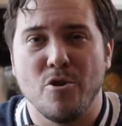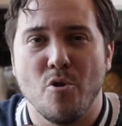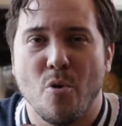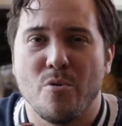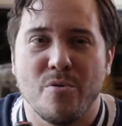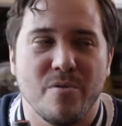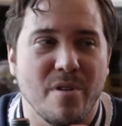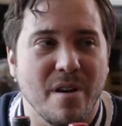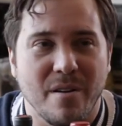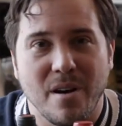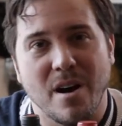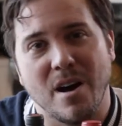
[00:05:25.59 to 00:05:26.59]
northern
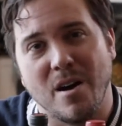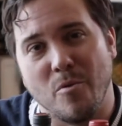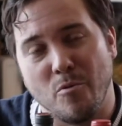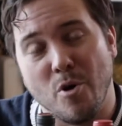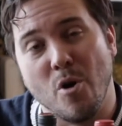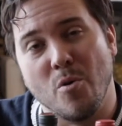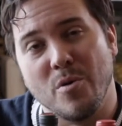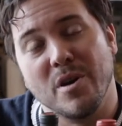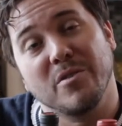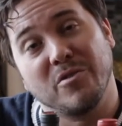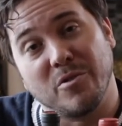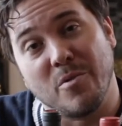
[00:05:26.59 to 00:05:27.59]

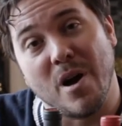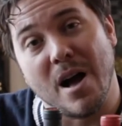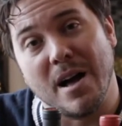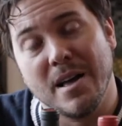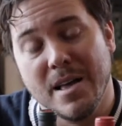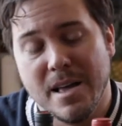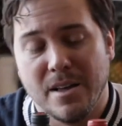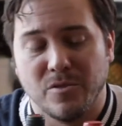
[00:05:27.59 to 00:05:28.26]
Rhone Syrah.